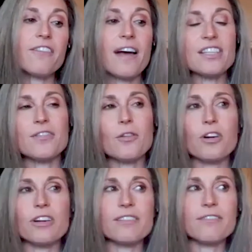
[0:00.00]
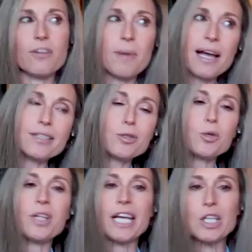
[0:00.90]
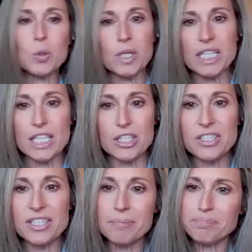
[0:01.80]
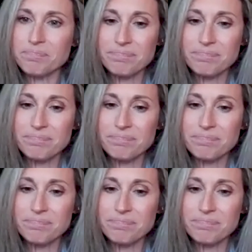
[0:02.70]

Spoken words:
Fast forward from high school, like 20 years.